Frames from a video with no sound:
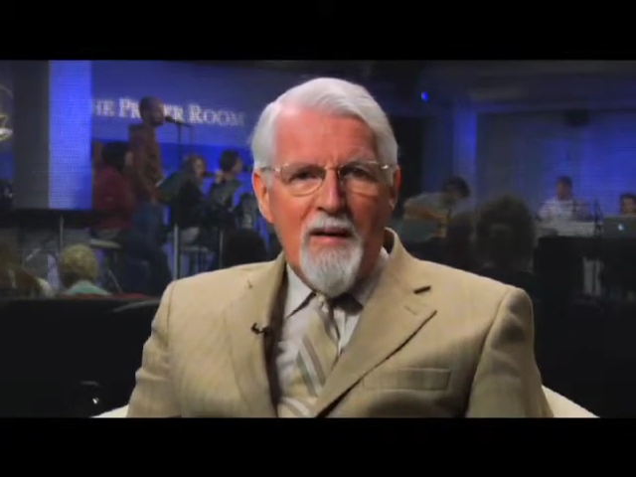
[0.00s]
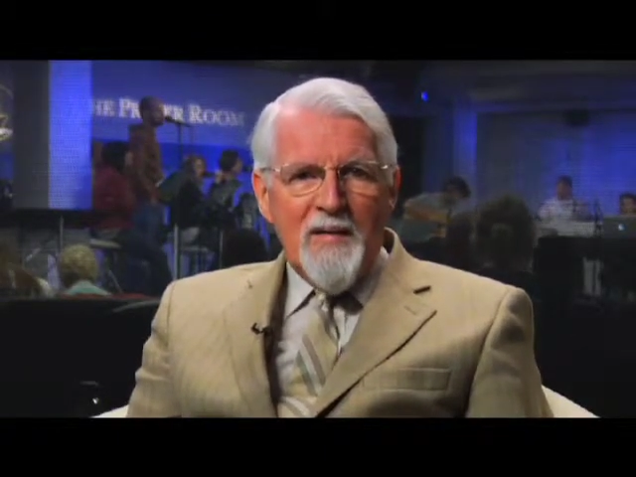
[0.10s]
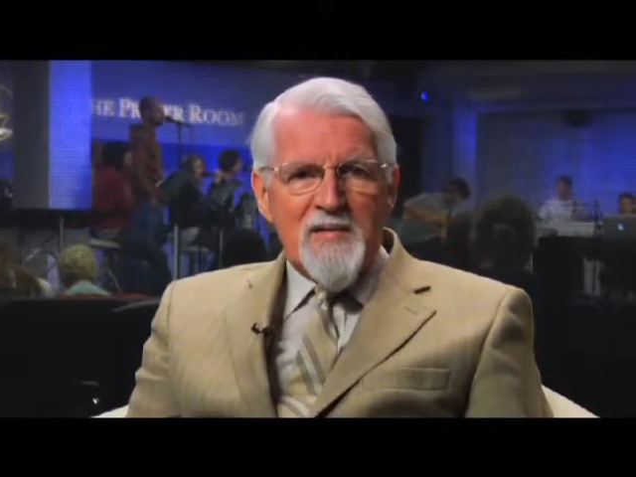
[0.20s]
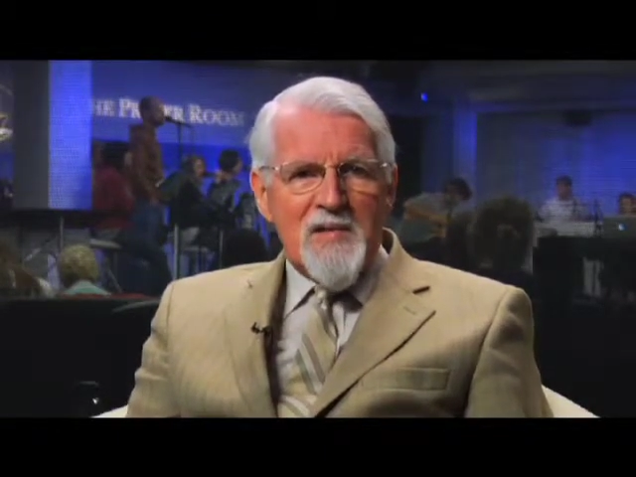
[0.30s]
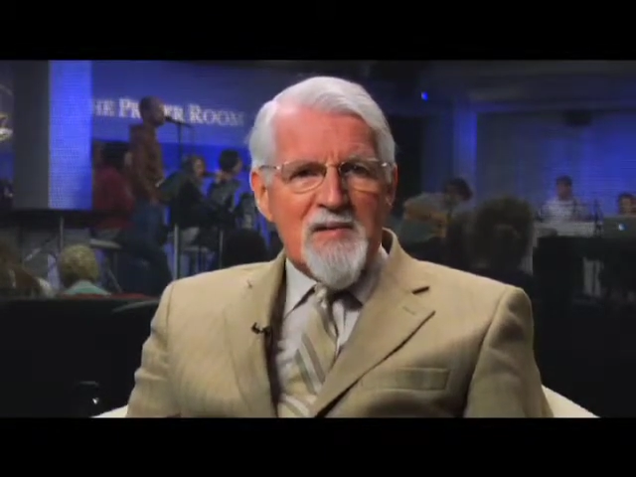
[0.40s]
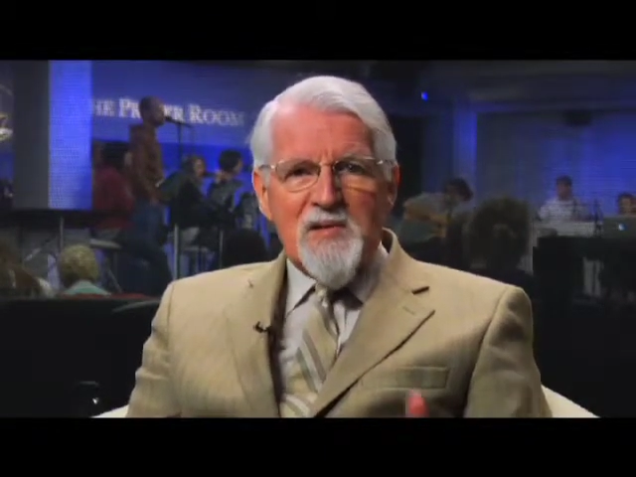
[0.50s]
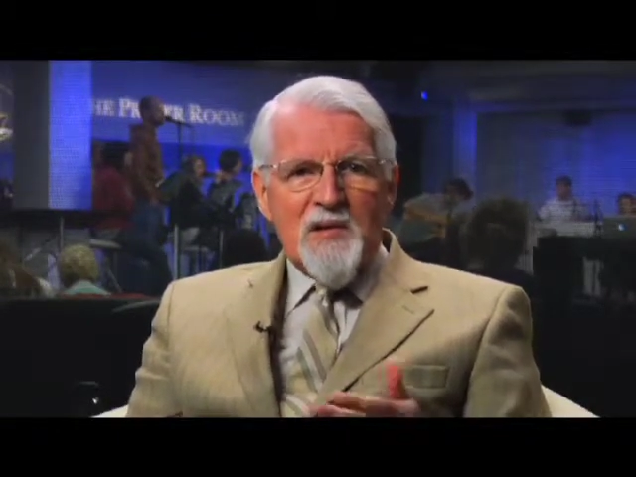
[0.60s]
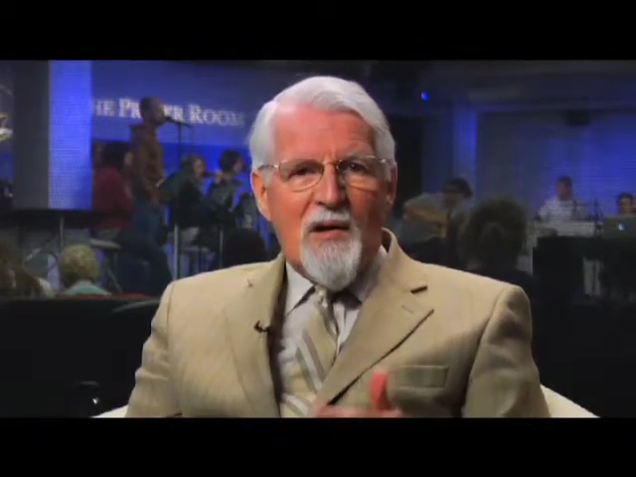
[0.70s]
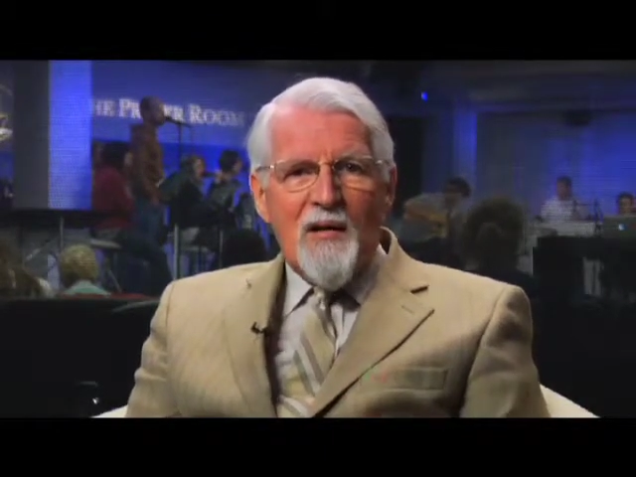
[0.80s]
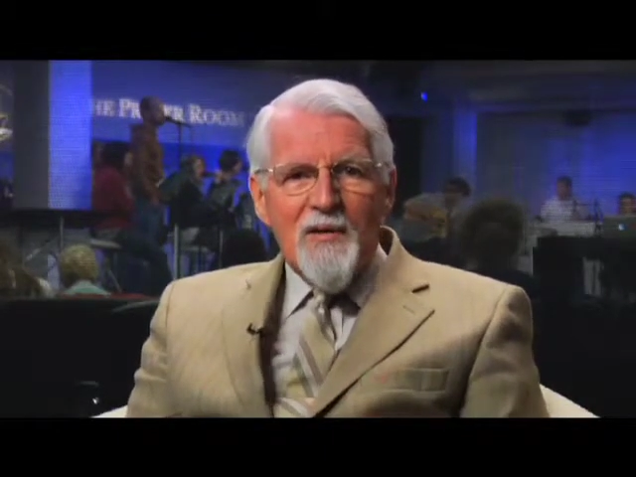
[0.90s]
It's the
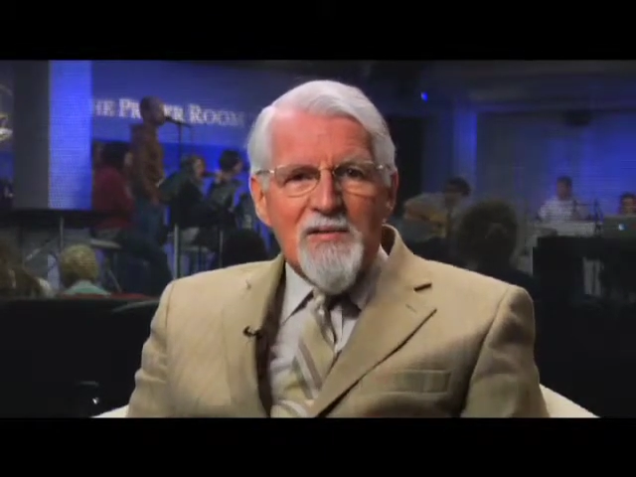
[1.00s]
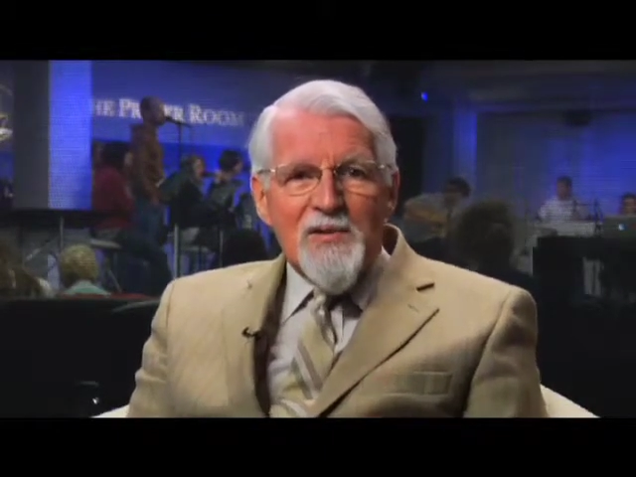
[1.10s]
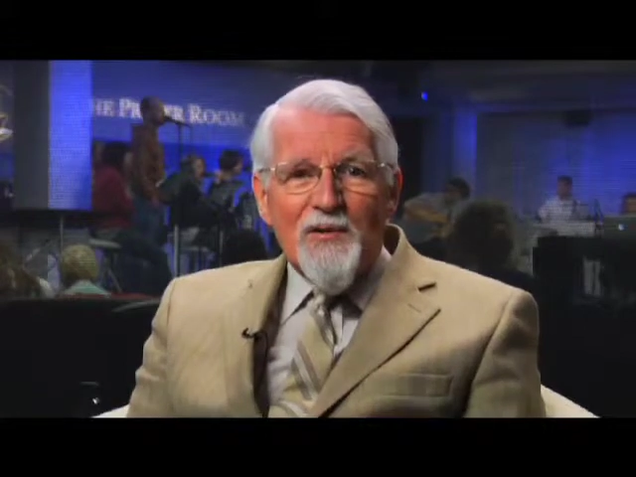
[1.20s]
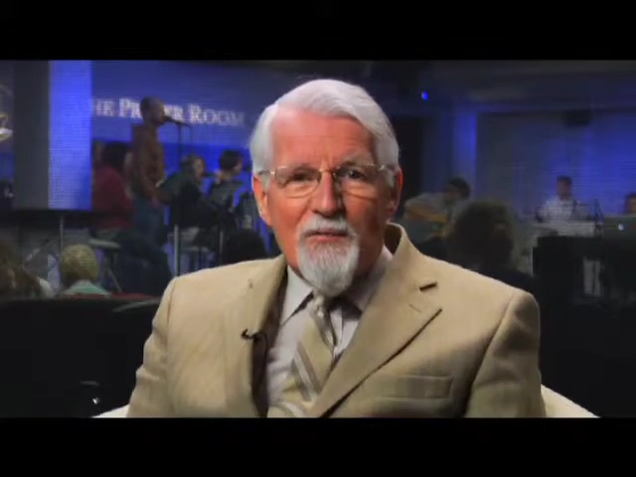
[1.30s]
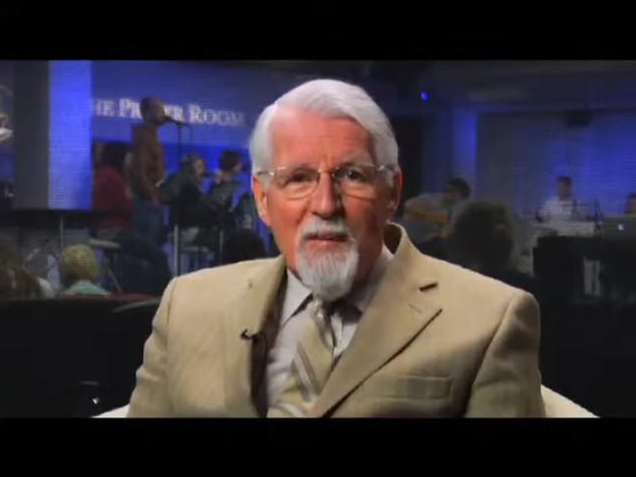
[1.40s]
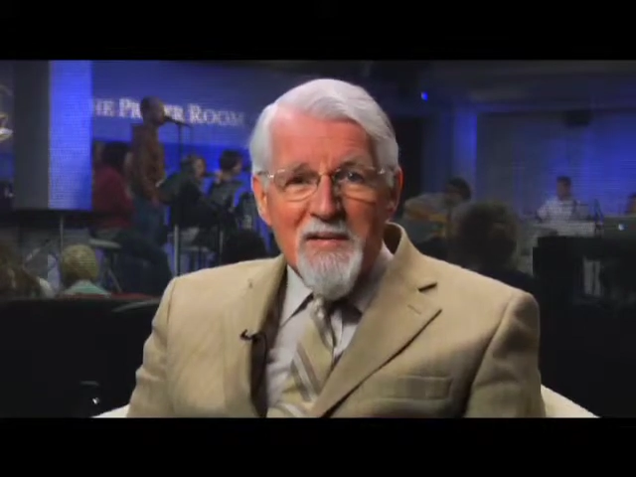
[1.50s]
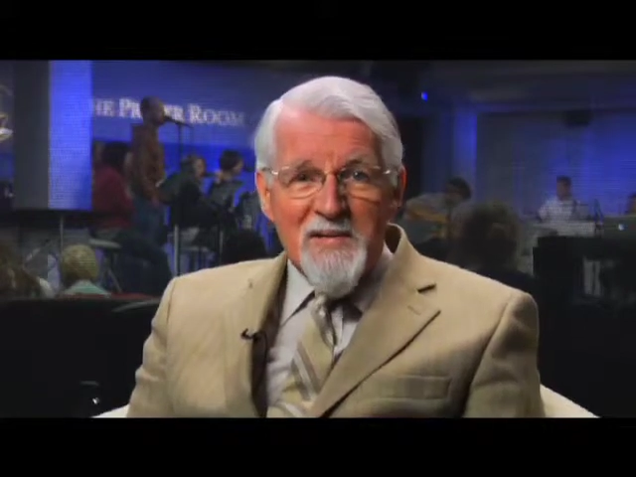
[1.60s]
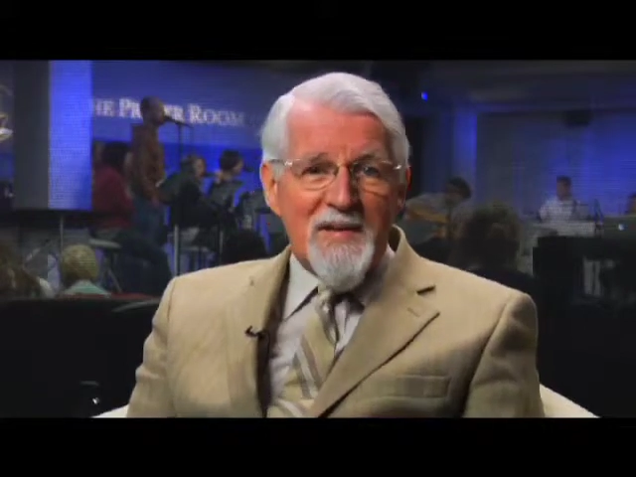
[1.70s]
scholars who've messed